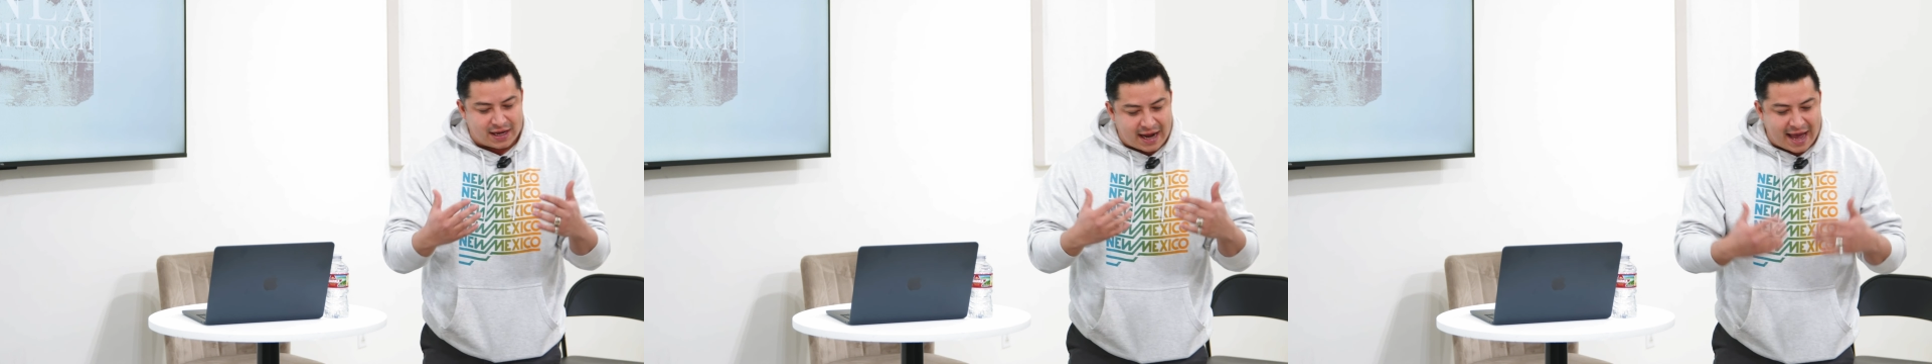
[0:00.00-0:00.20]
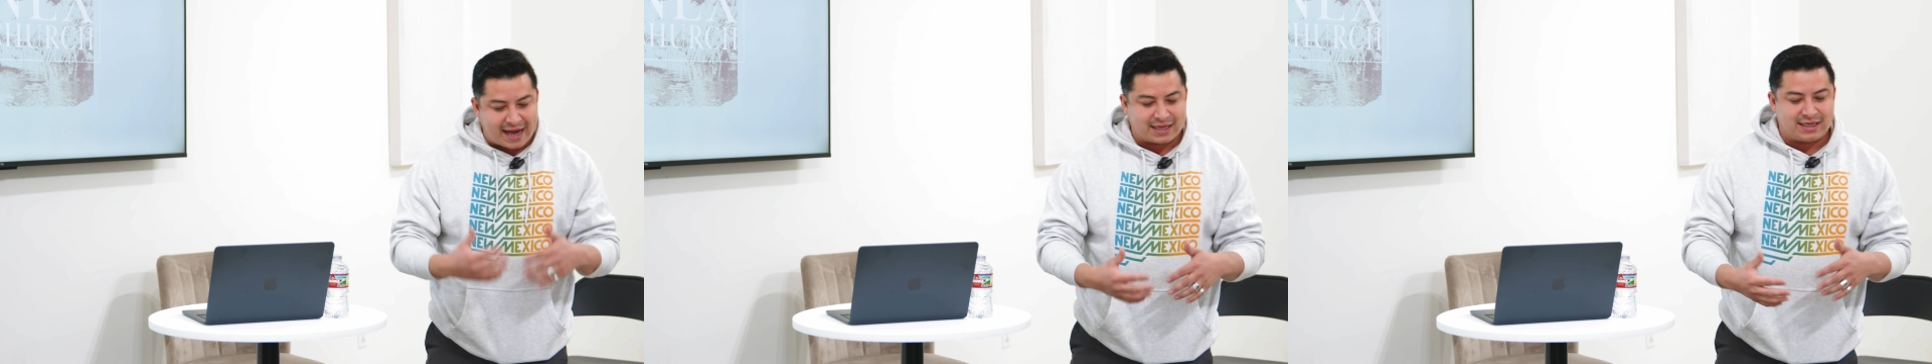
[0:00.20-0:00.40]

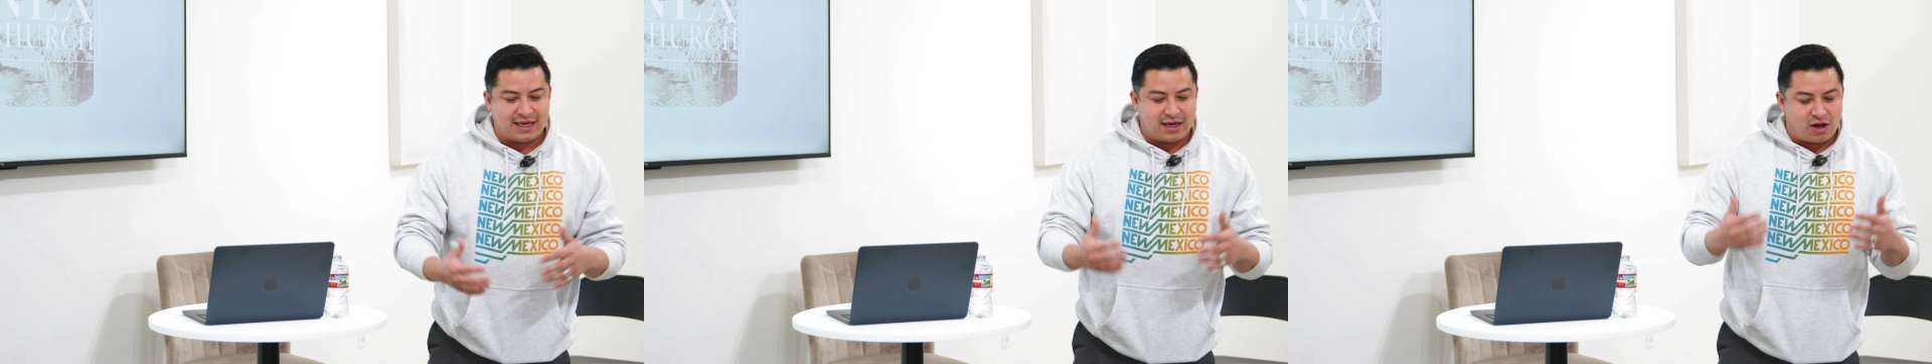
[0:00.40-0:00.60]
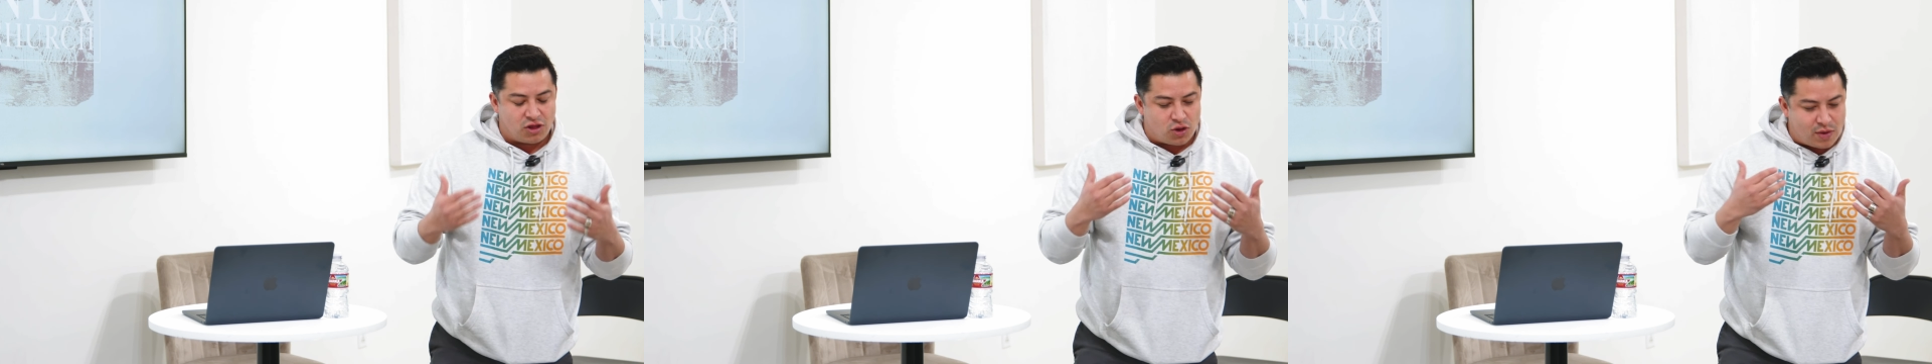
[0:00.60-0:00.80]

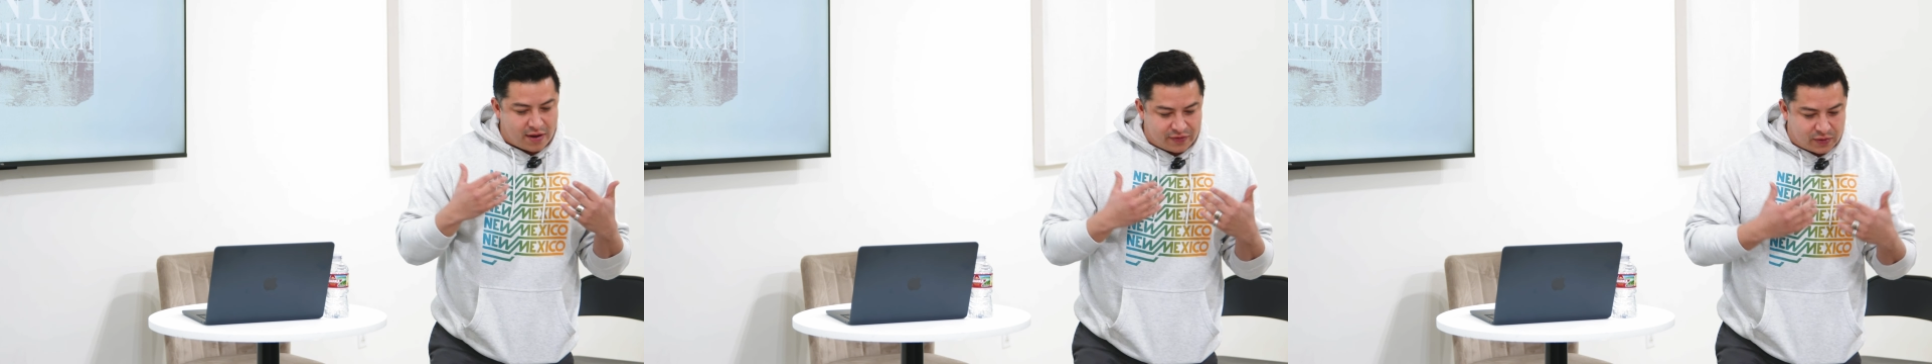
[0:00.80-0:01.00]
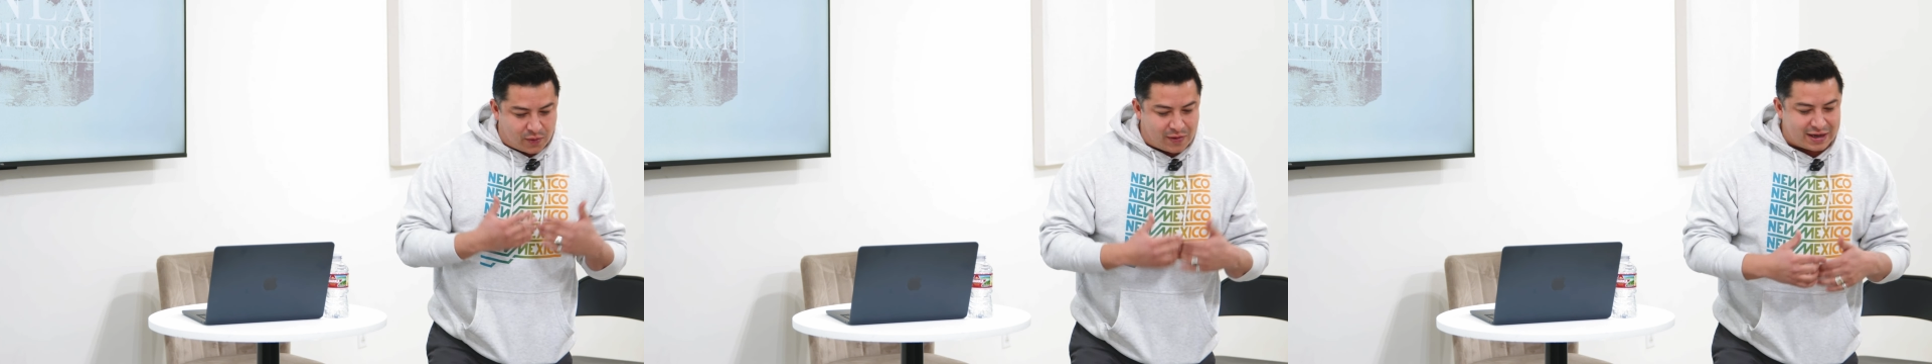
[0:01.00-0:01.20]
enacted
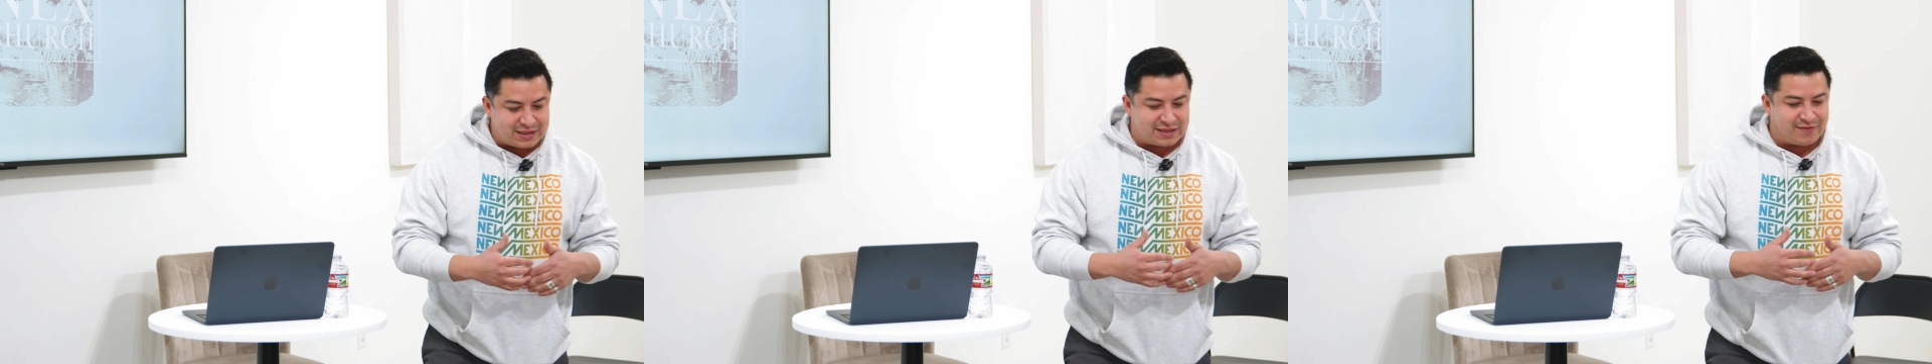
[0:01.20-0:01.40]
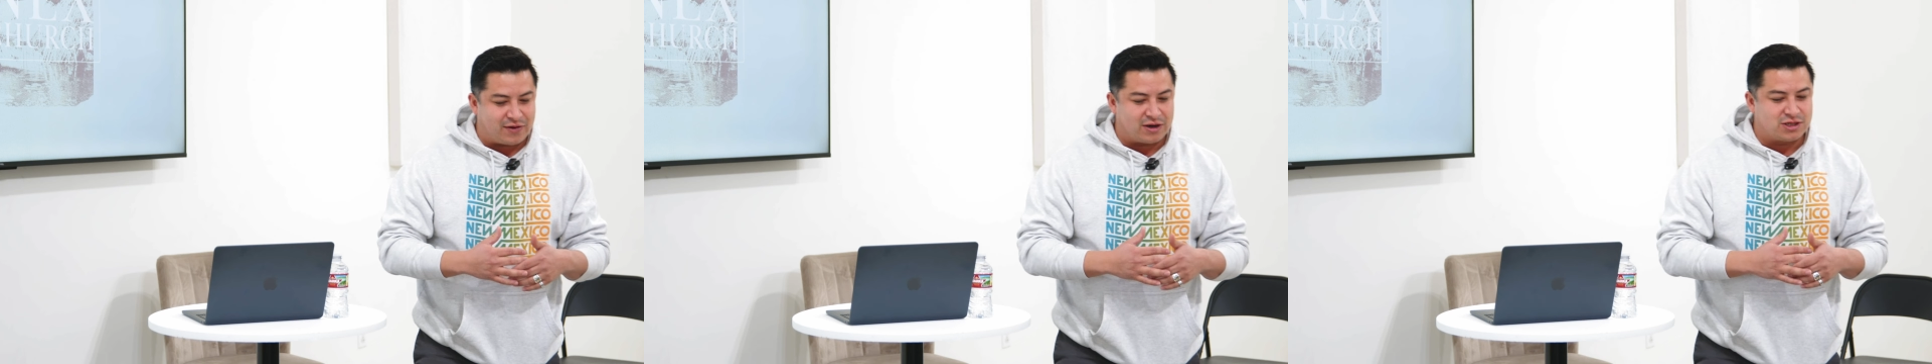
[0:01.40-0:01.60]
throughout the
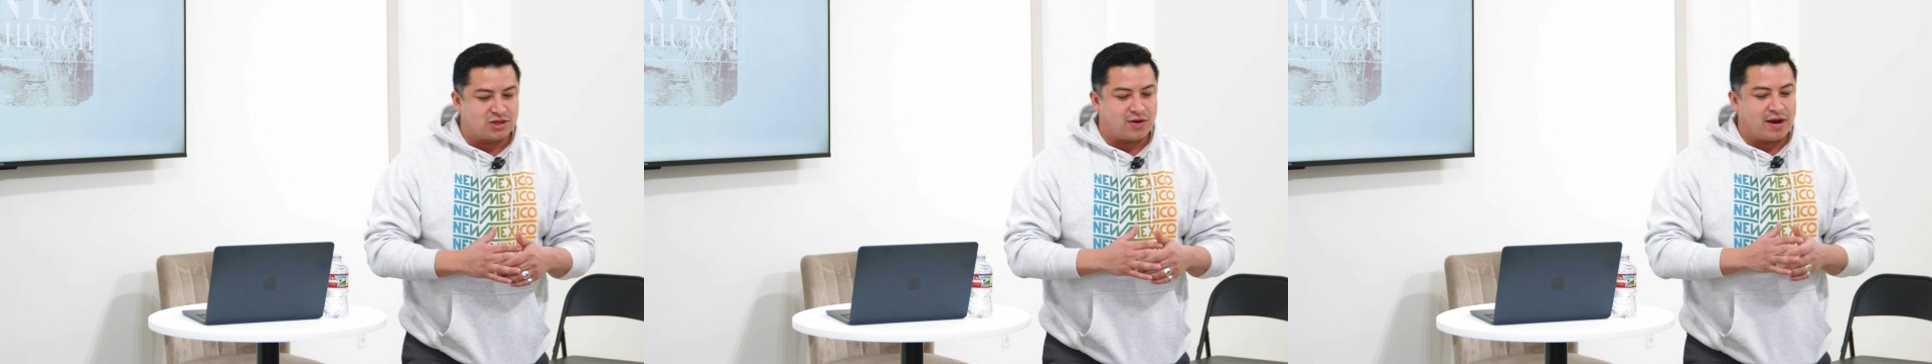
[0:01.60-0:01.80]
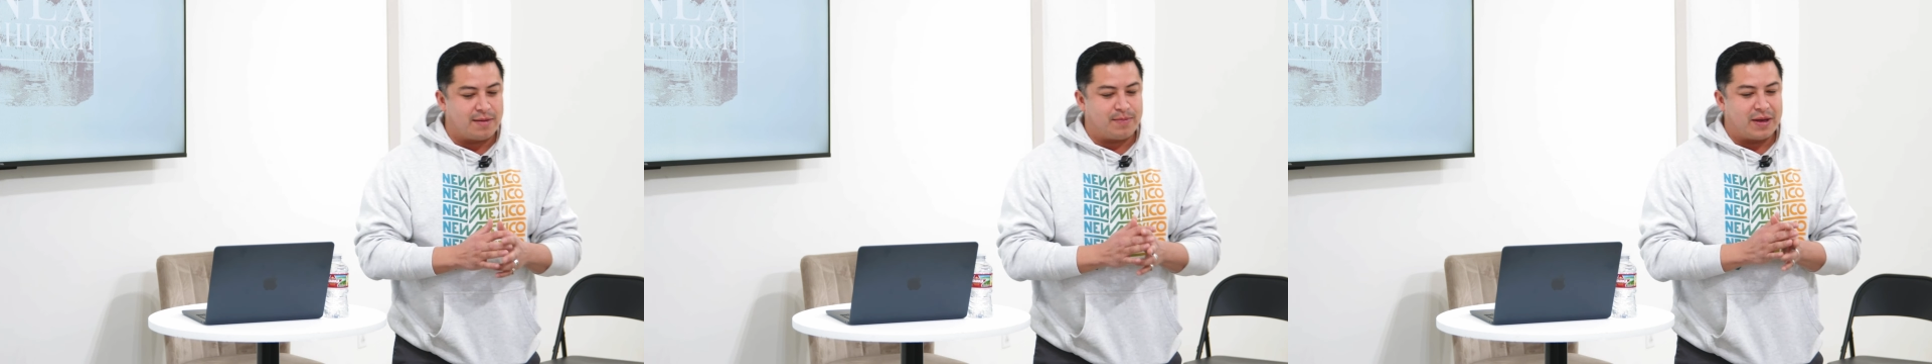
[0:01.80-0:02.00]
rest of our
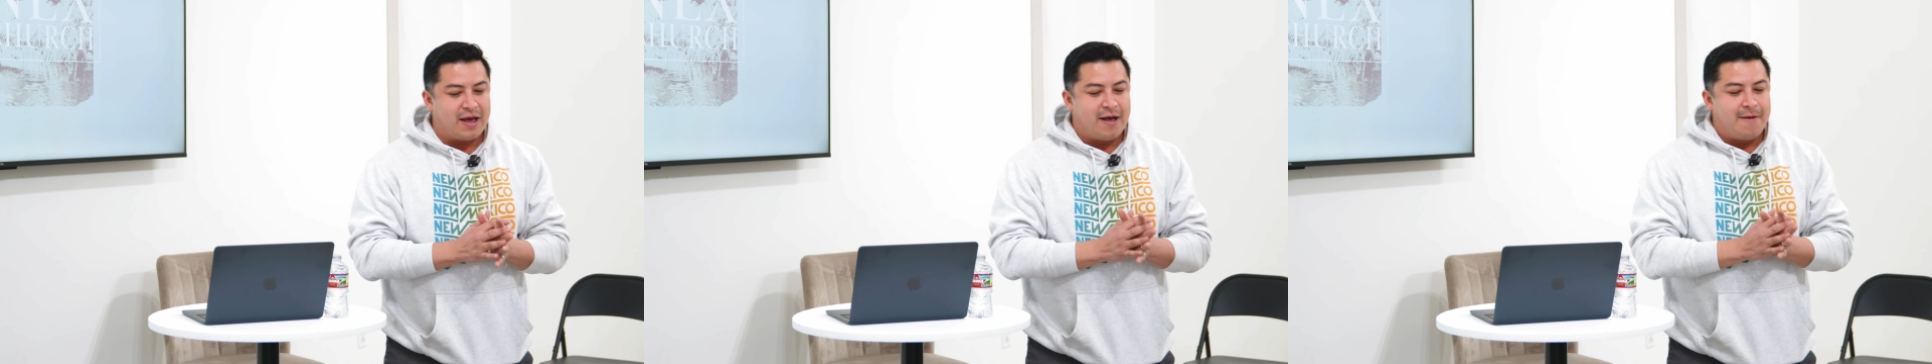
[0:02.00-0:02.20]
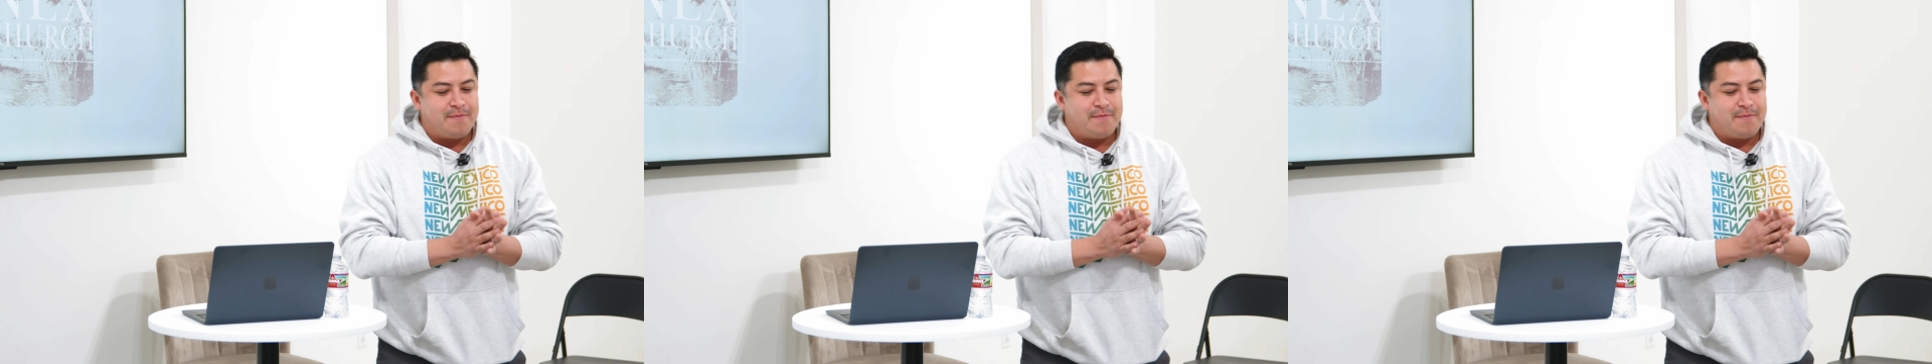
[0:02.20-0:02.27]
trip